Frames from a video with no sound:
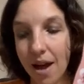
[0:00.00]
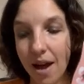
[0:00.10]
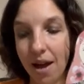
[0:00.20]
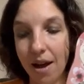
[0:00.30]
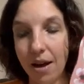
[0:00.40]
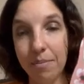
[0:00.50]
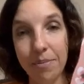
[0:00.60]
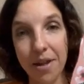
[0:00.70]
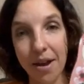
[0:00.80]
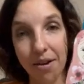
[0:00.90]

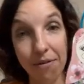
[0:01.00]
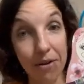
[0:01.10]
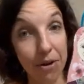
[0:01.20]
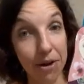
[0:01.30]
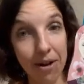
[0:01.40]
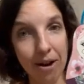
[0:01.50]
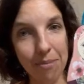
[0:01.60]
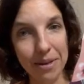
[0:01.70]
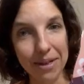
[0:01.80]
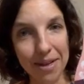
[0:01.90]
They are a very
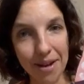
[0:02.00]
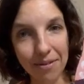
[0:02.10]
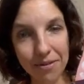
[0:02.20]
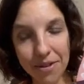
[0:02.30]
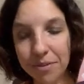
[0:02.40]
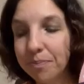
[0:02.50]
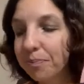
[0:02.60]
common gift.